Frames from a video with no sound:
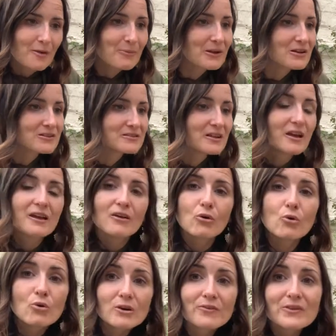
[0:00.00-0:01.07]
because
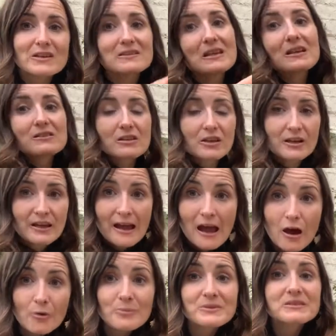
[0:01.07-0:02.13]
all of these things are going to
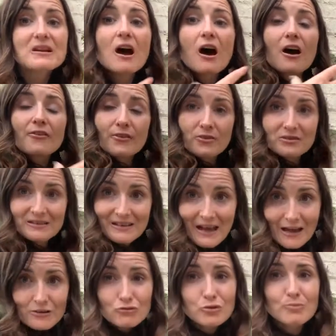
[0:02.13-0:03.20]
help start those
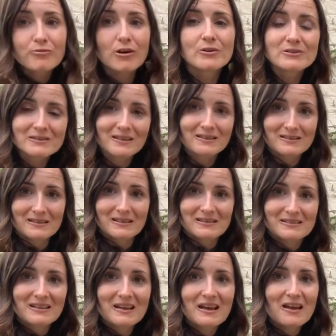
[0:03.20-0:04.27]
natural
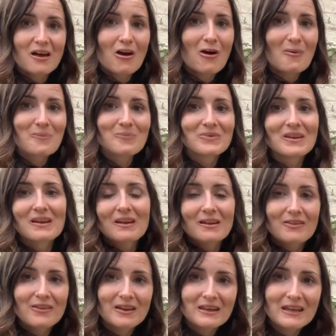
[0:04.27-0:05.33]
processes
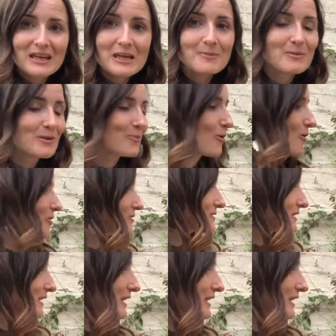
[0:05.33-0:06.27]
that keep the pond